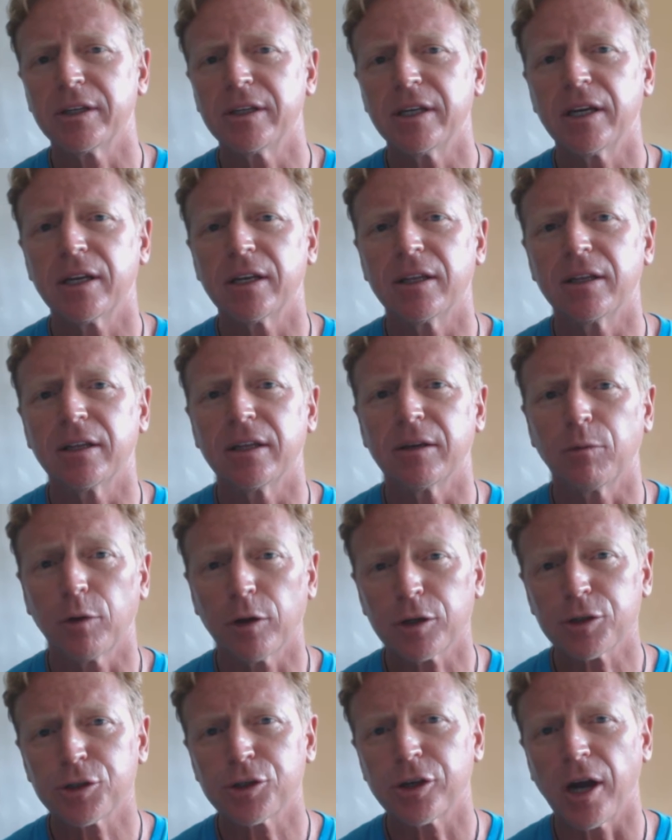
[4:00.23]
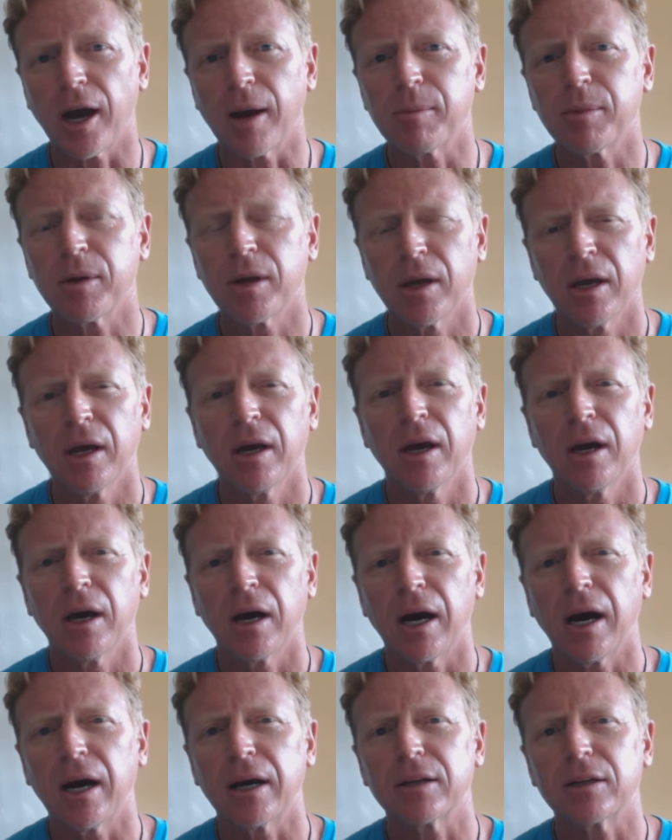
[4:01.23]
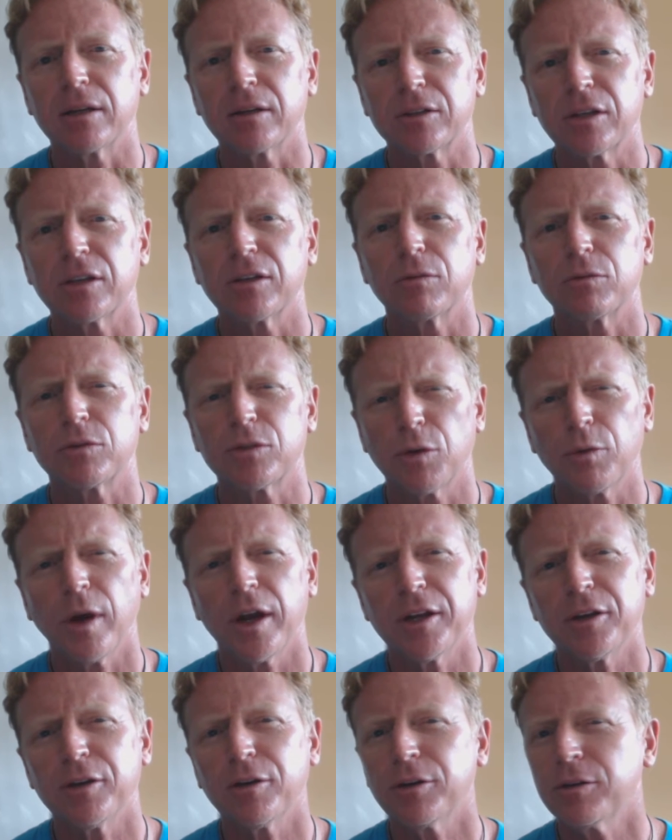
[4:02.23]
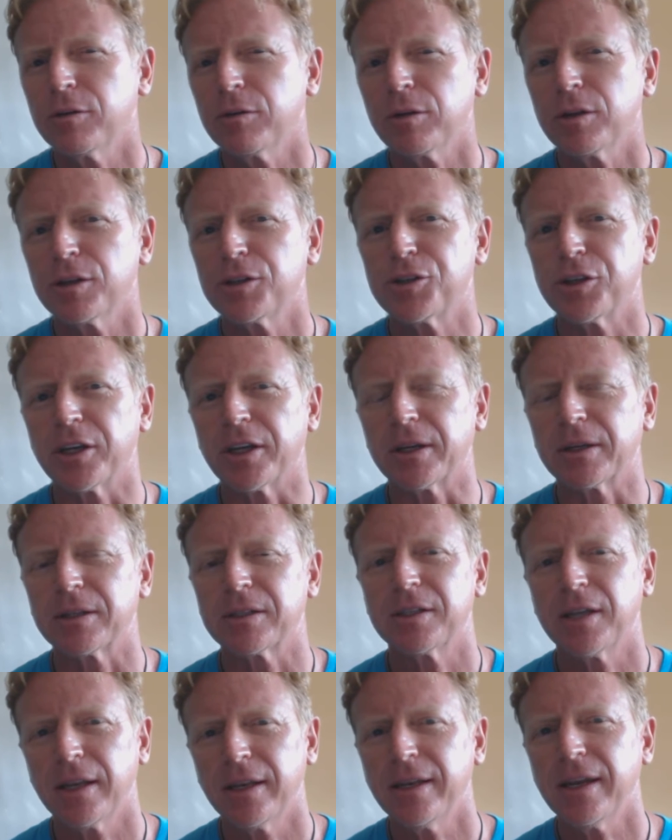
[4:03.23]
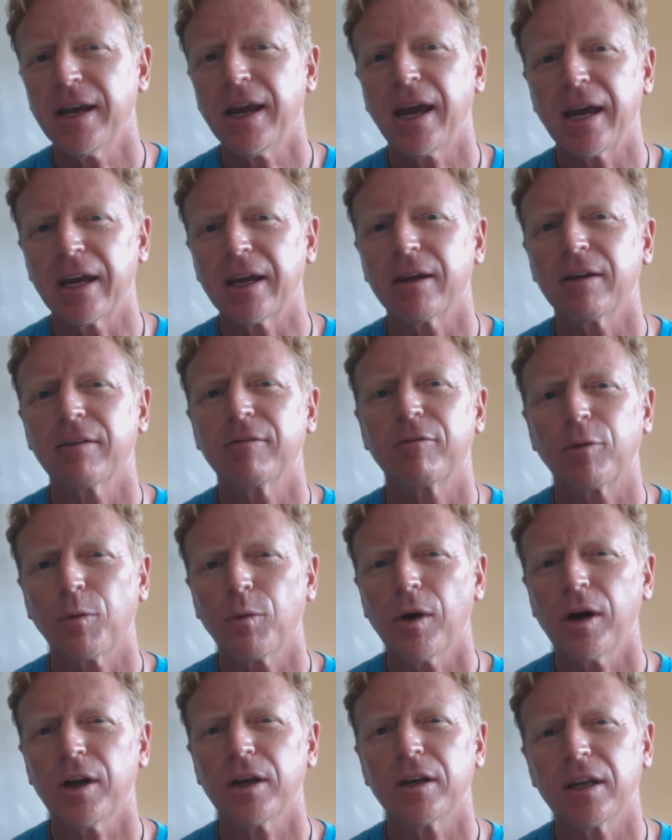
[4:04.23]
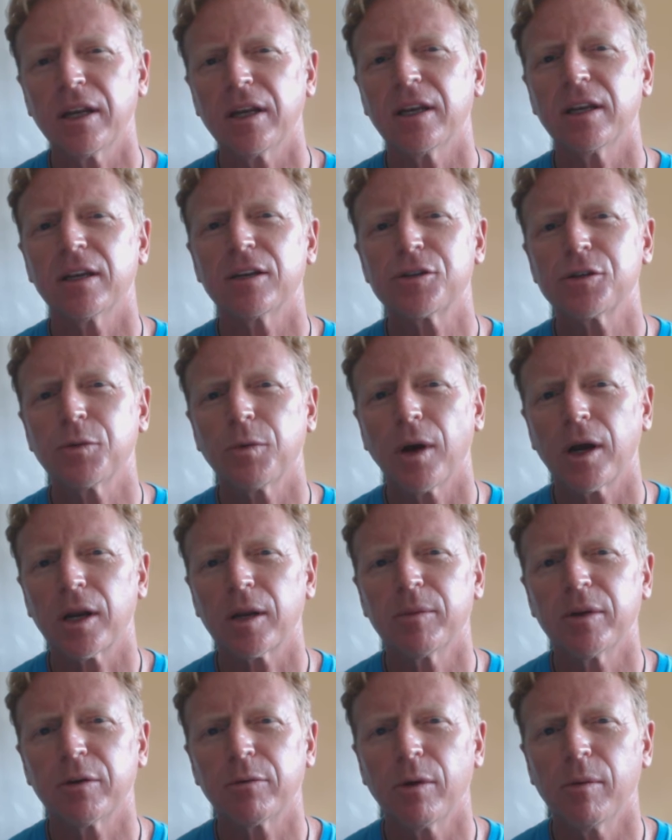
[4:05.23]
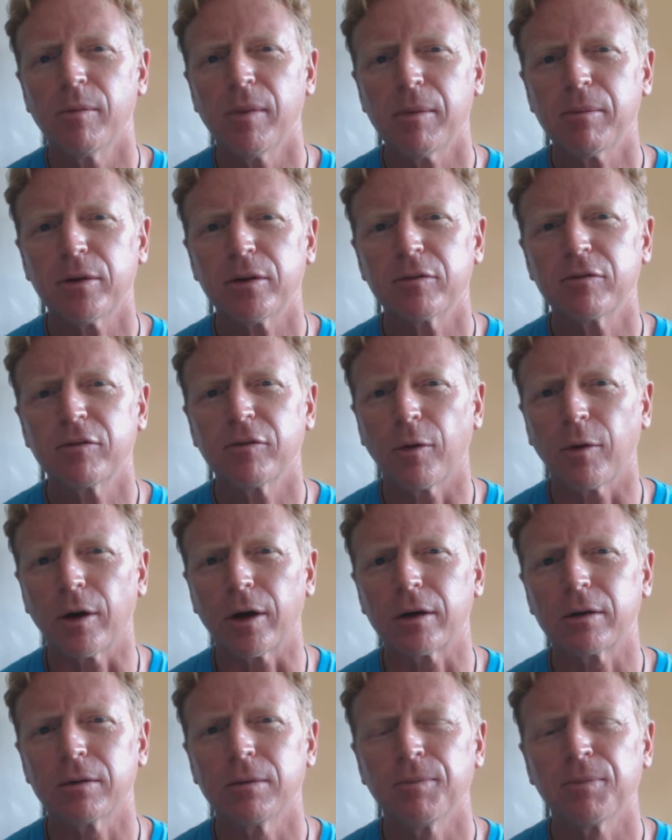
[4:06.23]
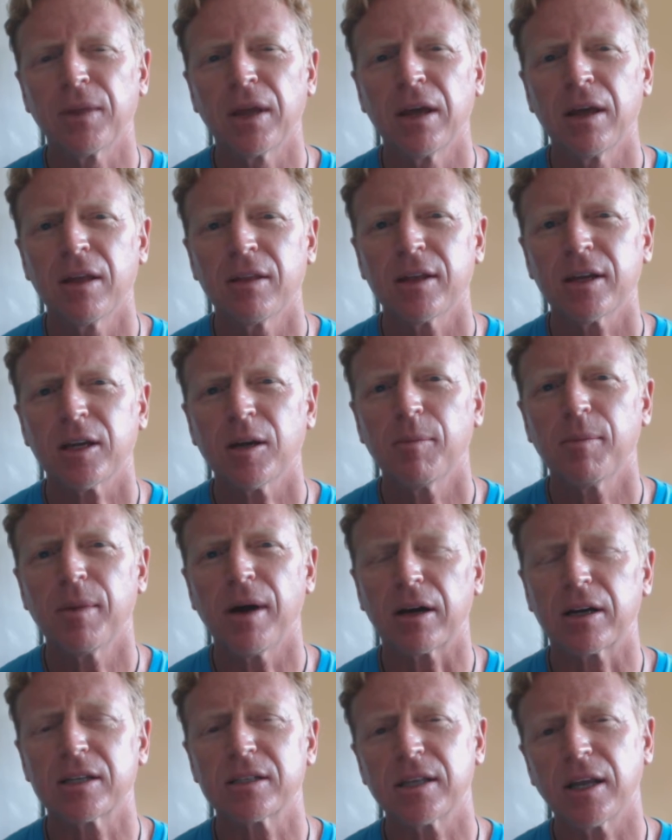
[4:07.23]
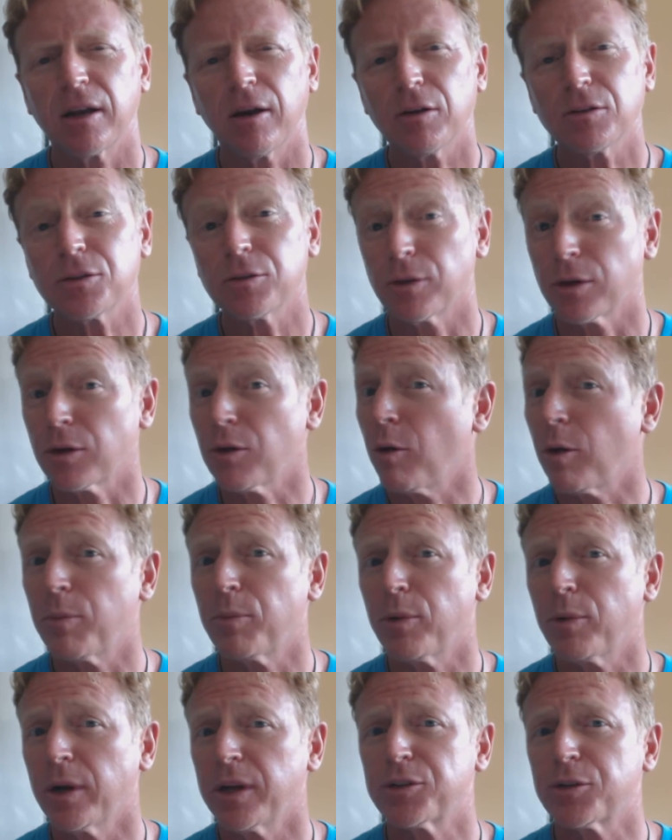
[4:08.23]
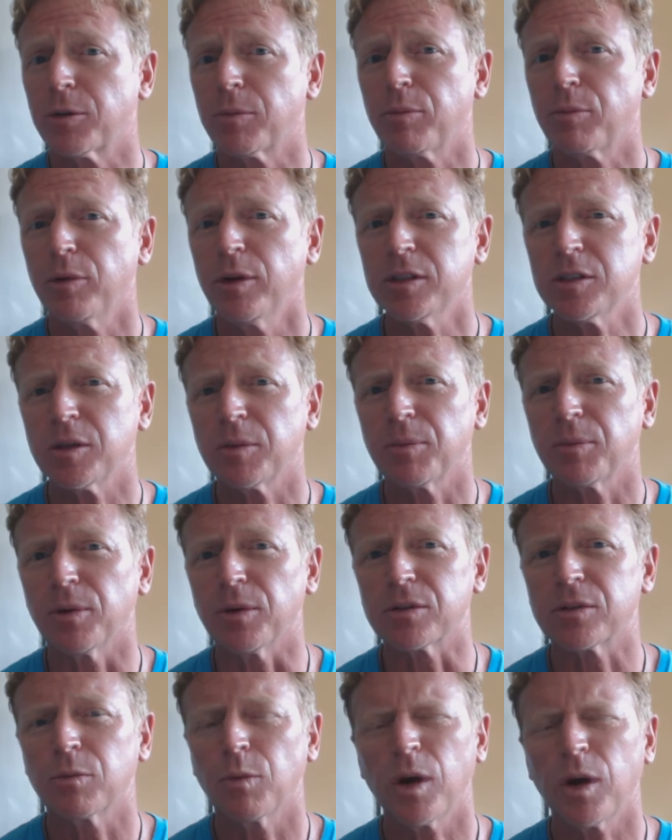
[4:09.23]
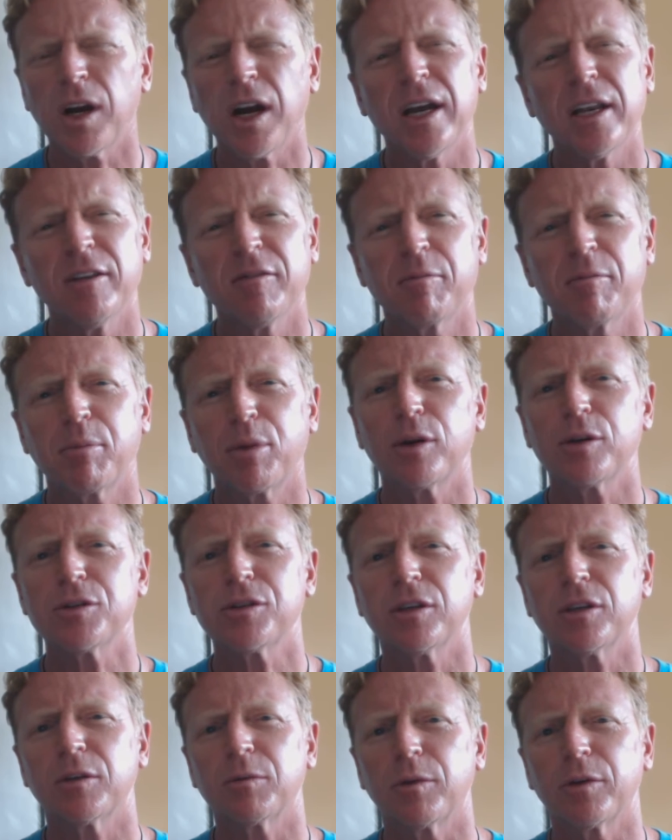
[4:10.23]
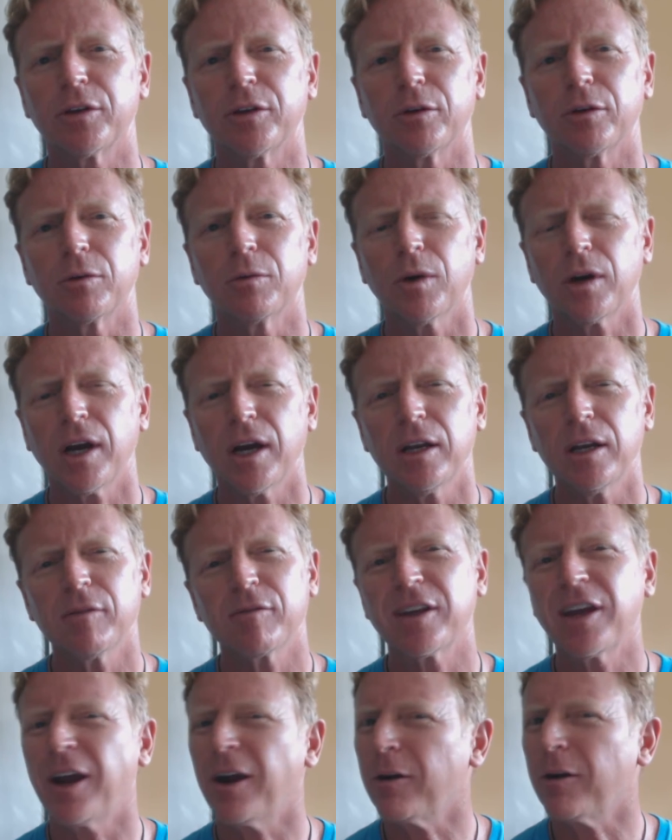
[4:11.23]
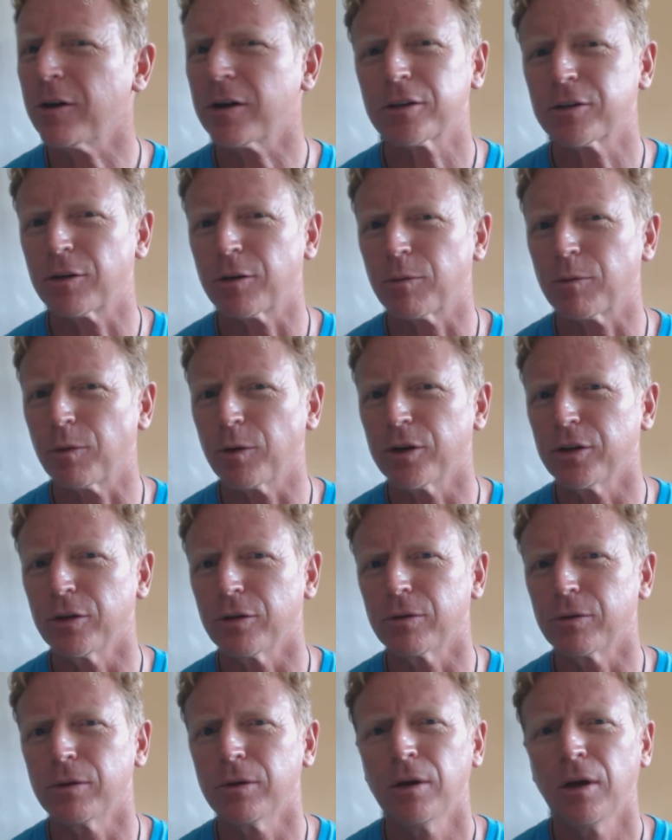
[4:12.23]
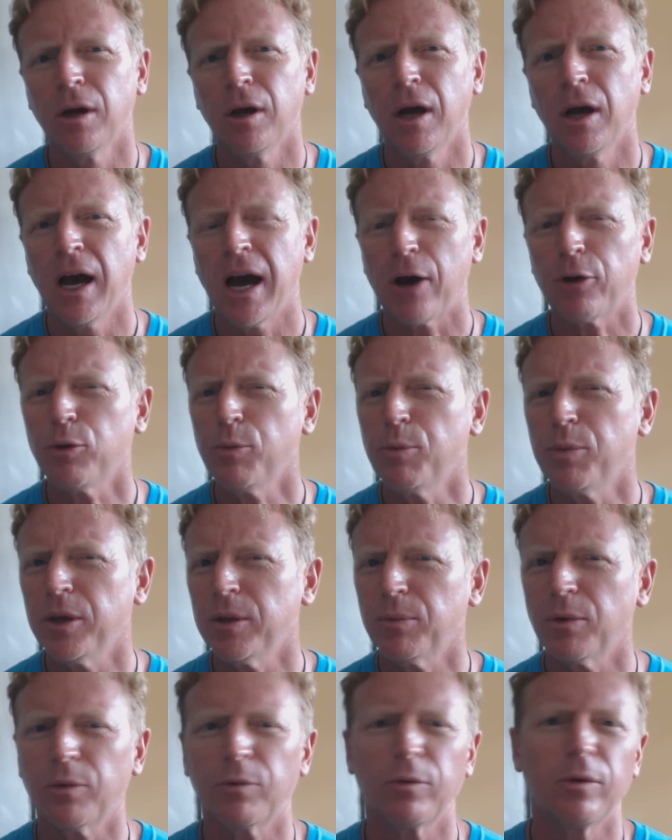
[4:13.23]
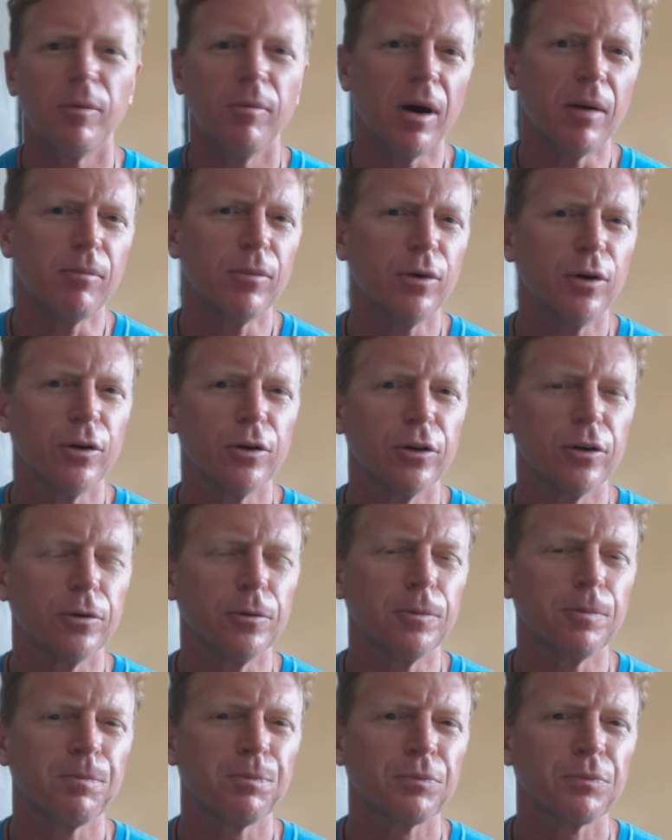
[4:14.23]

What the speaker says: did in the workshop to write your eulogy today for what it is you want to be remembered for. Think about, because that also incorporates your principles. What kind of person were you? What kind of character were you? How do people remember you?